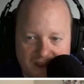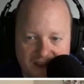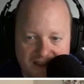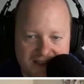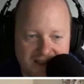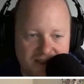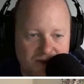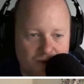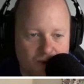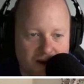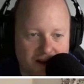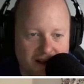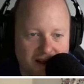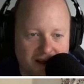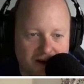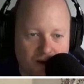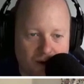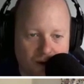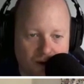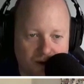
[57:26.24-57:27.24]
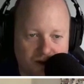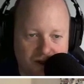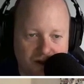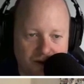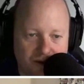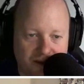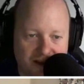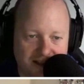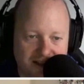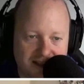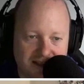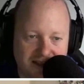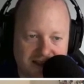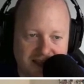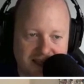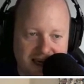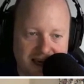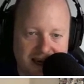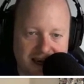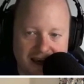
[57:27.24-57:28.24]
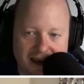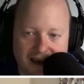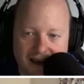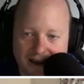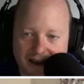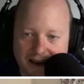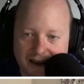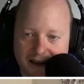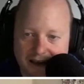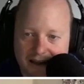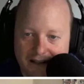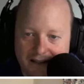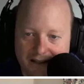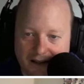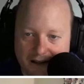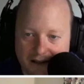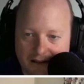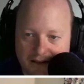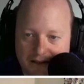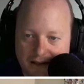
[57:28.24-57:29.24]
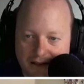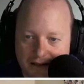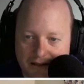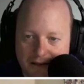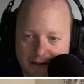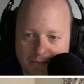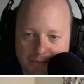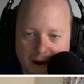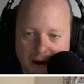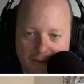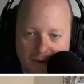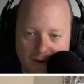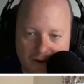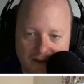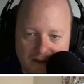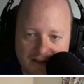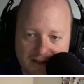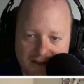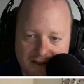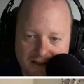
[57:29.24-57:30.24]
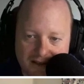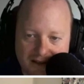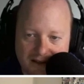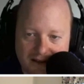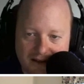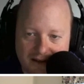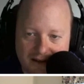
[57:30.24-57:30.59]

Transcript: this is really cool too. This is the bubbles.